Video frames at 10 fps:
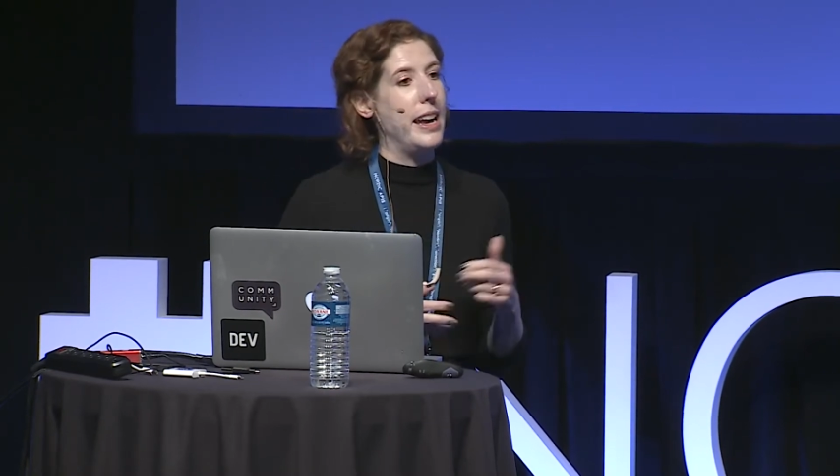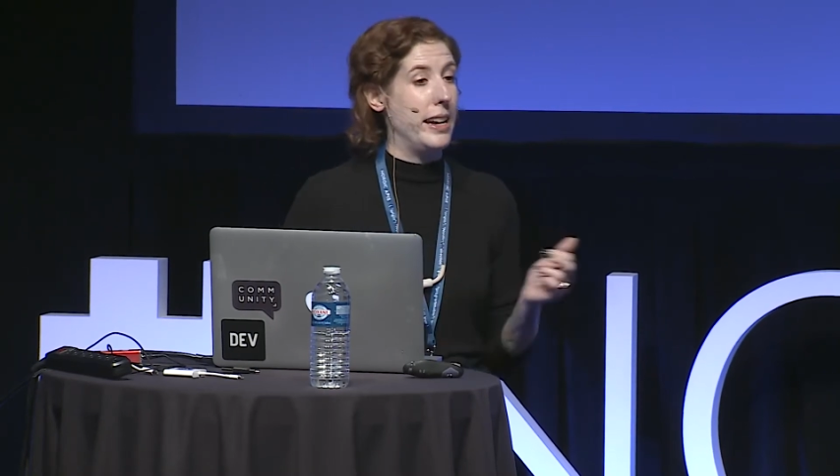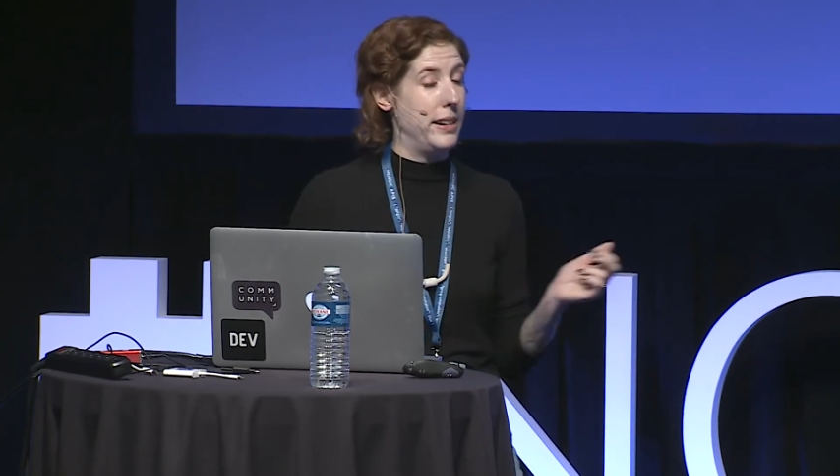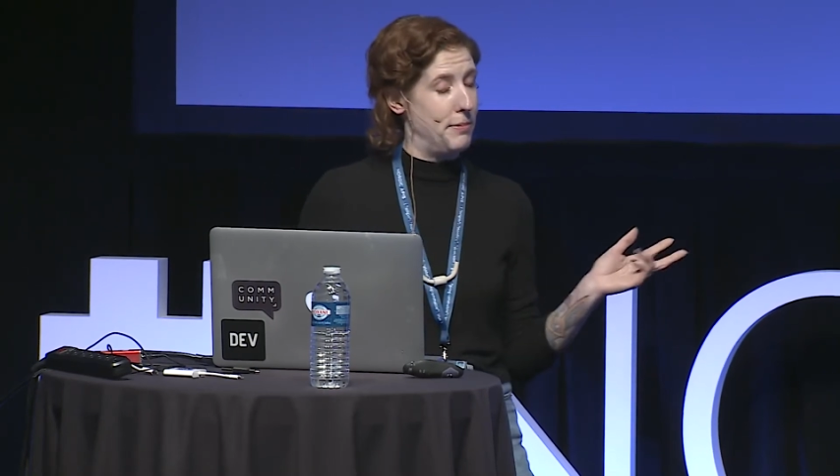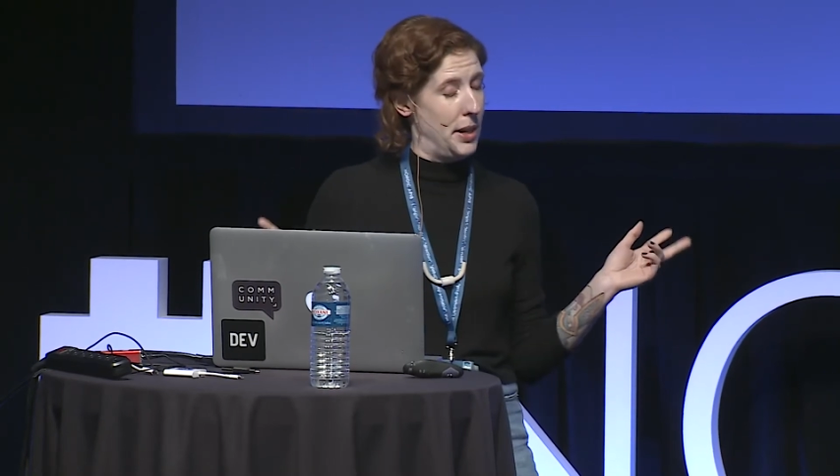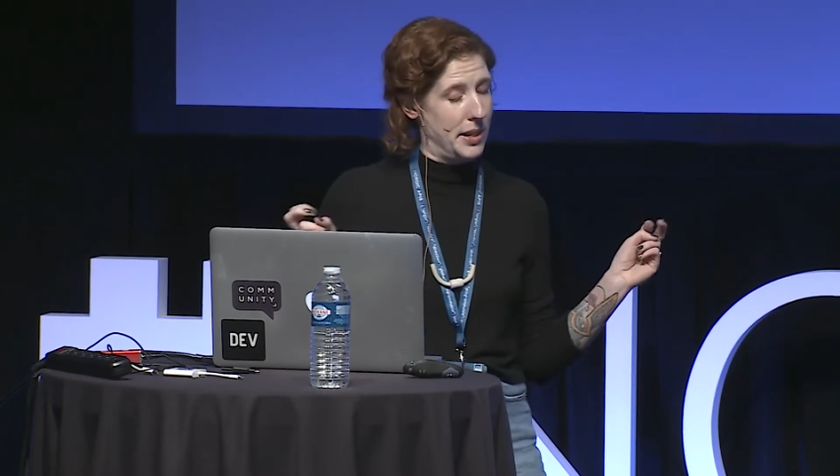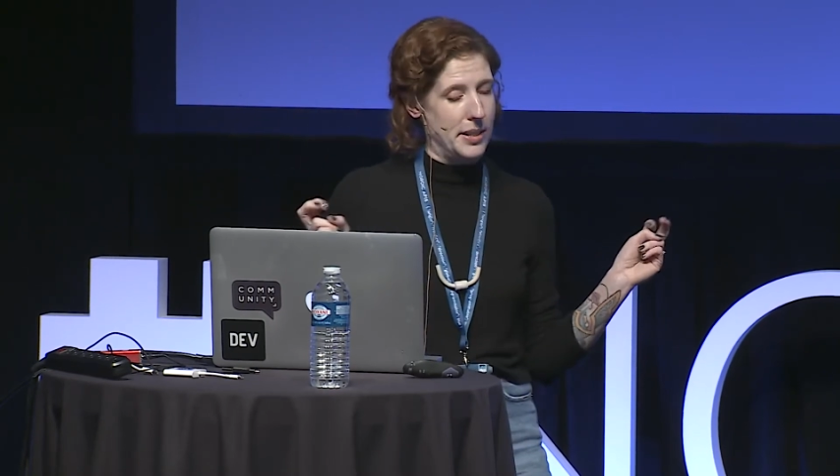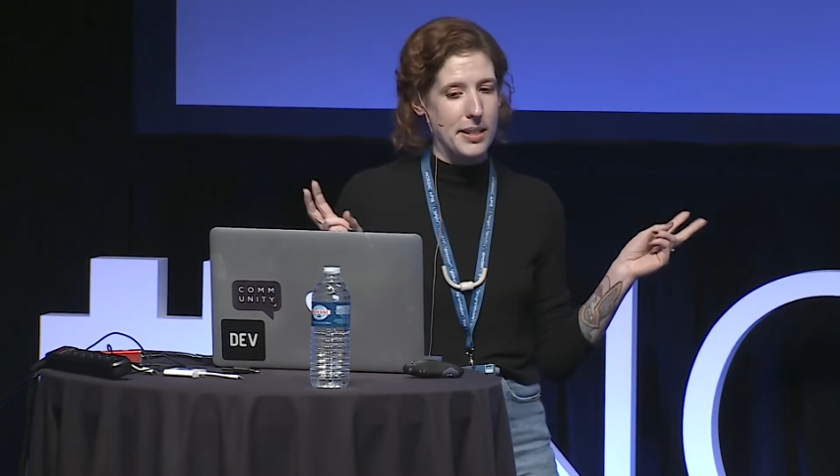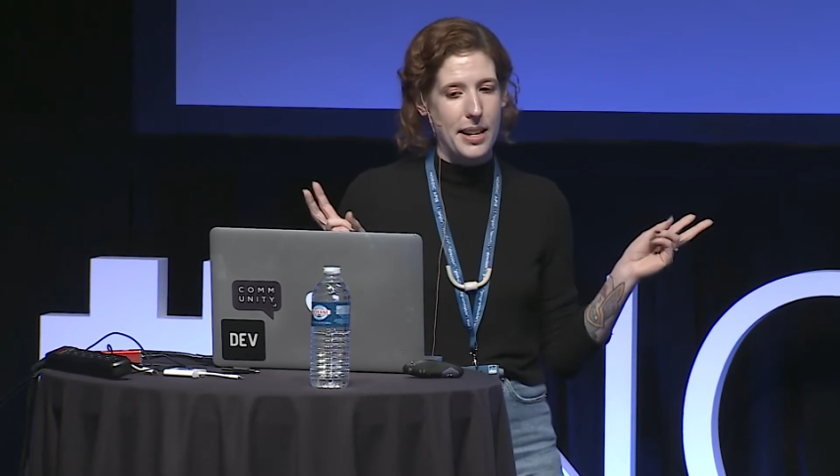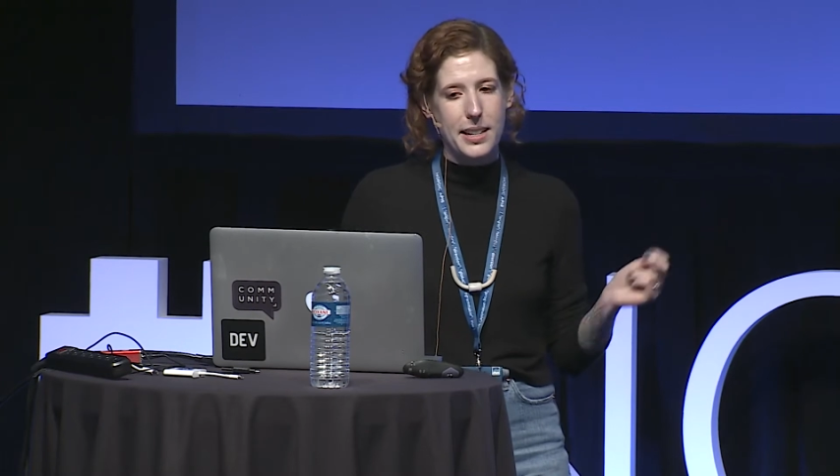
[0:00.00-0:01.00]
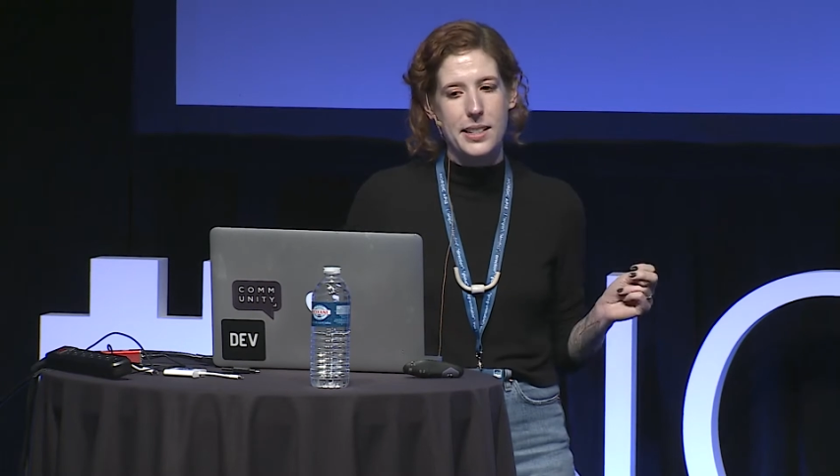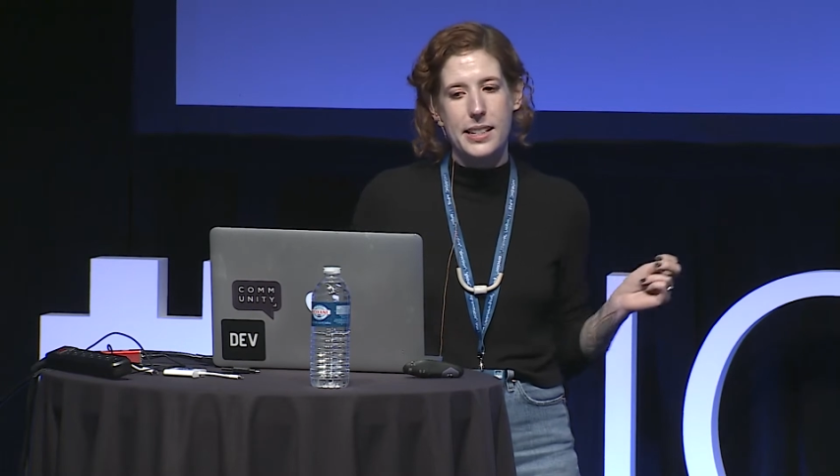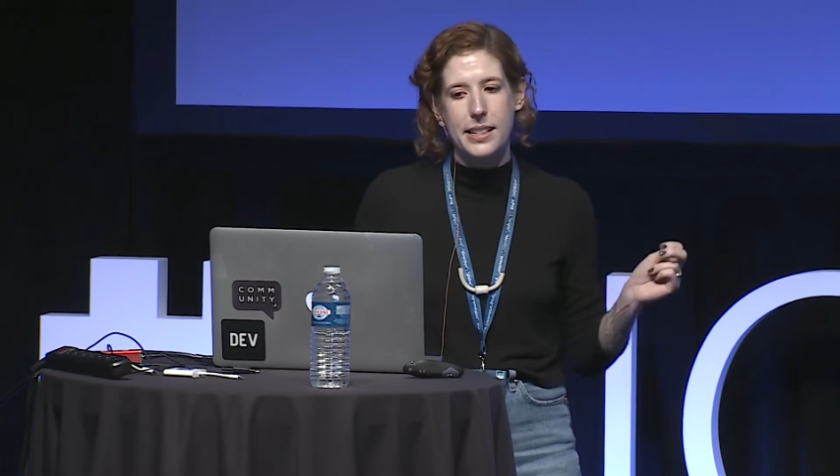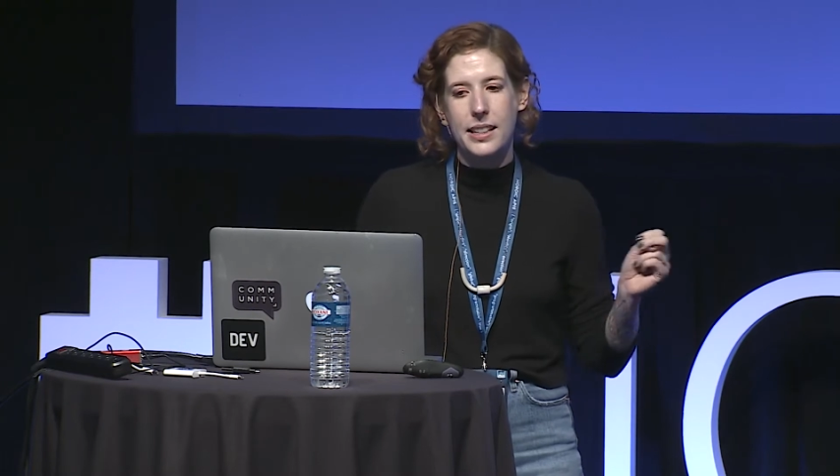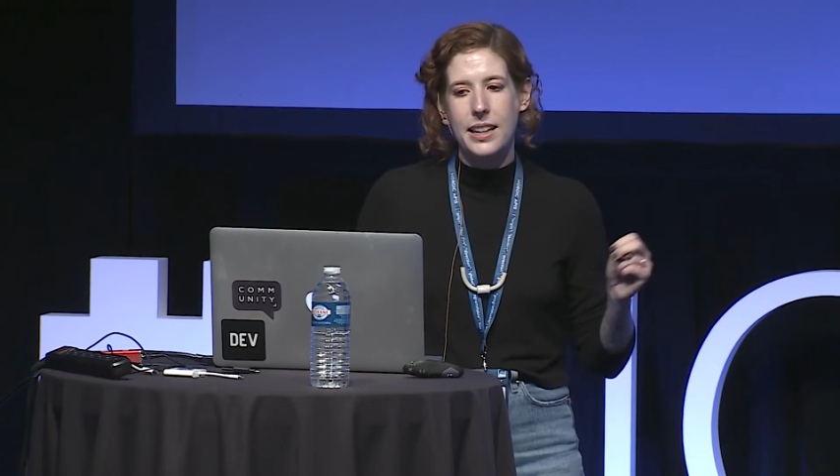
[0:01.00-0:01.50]
a Texas
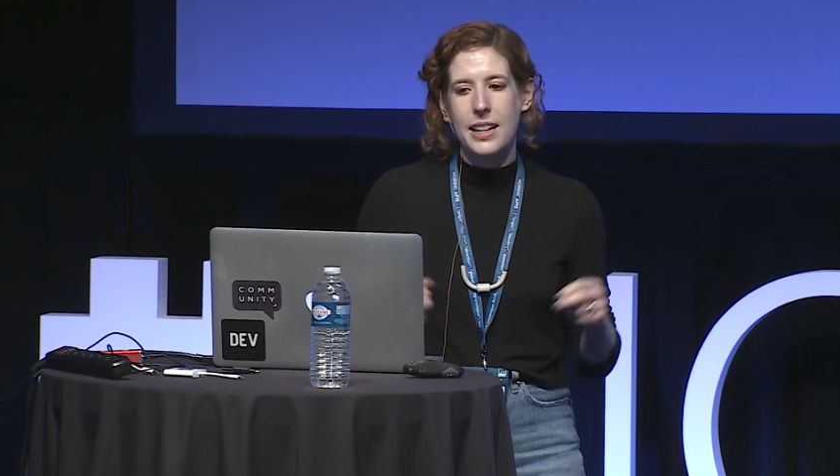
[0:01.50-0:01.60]
exit